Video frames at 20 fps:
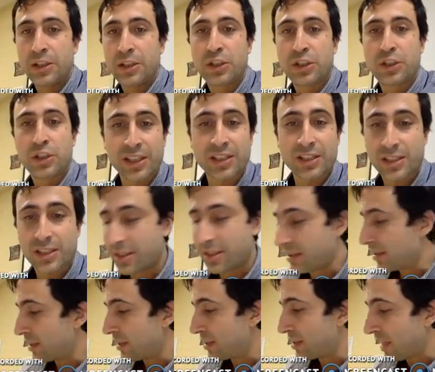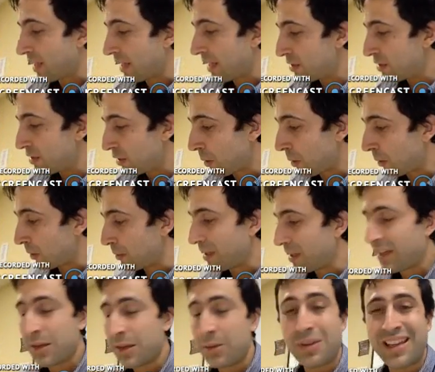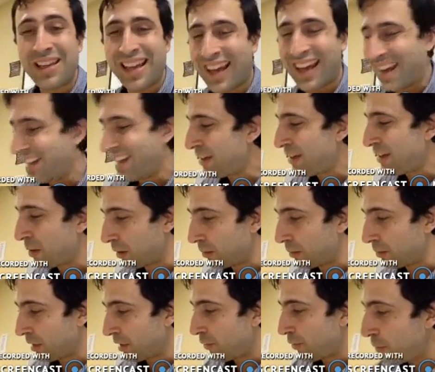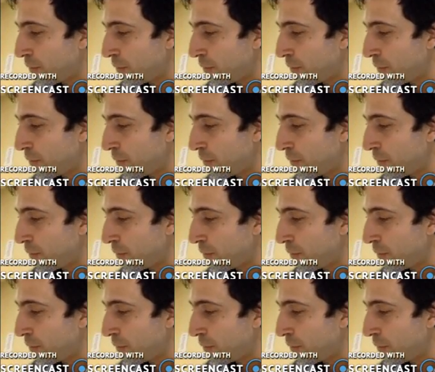just the tens column. It can be any column. If I